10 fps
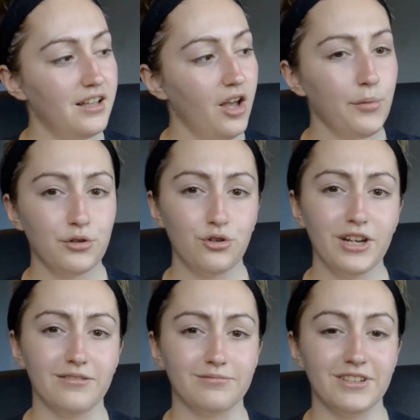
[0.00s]
hope you enjoy
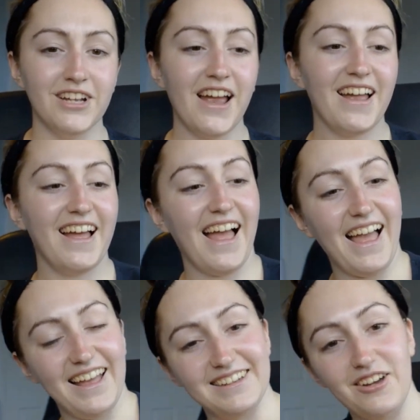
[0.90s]
it.
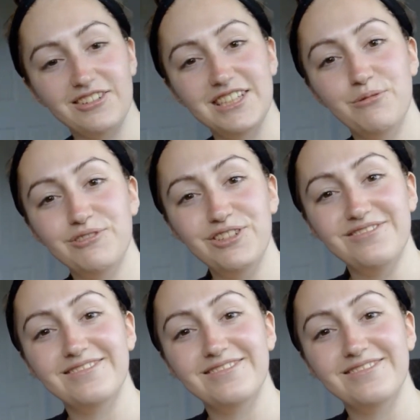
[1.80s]
And I'll see you all soon.